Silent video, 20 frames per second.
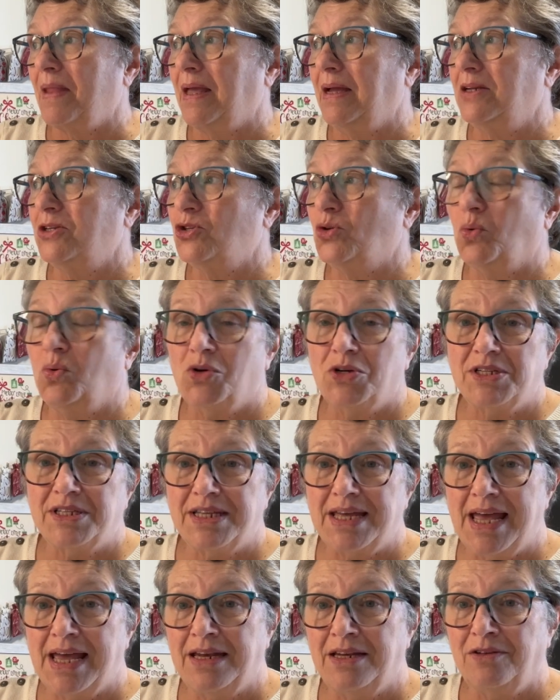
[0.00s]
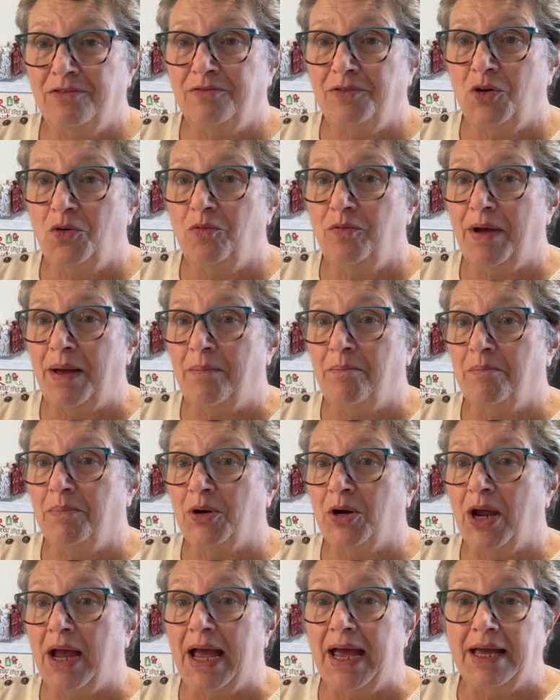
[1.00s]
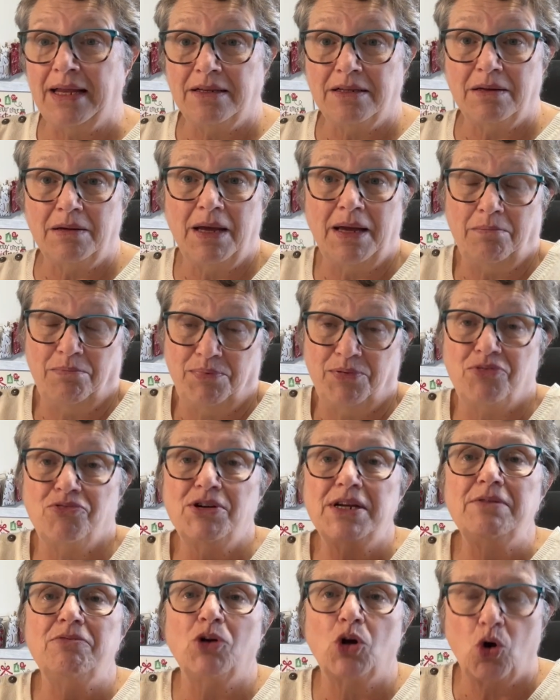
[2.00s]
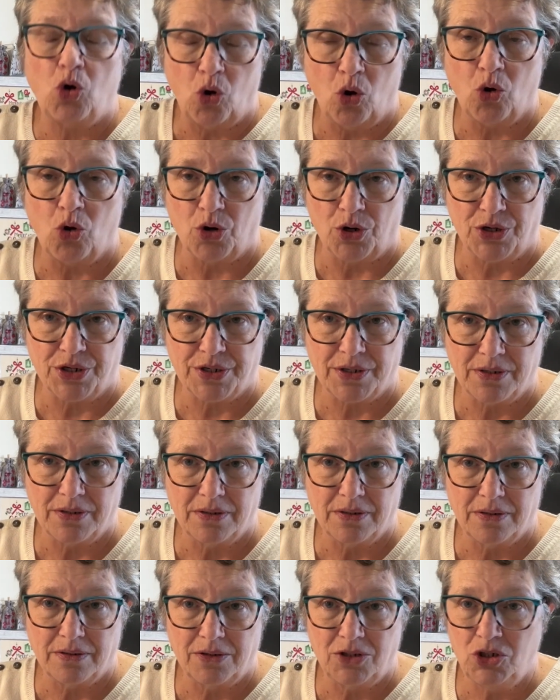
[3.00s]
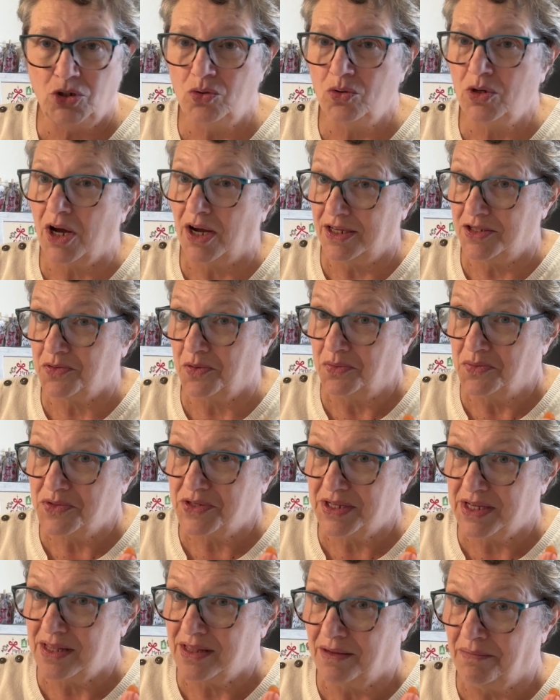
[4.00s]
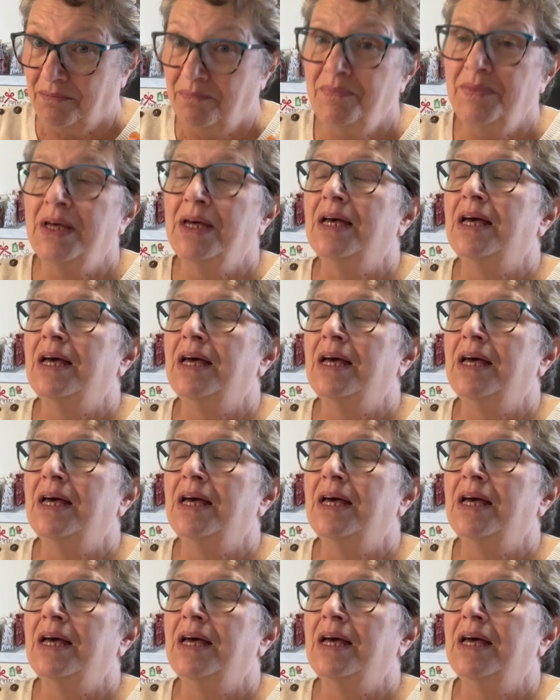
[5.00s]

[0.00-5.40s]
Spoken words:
towards the end of November, pre-record. You guys won't see them.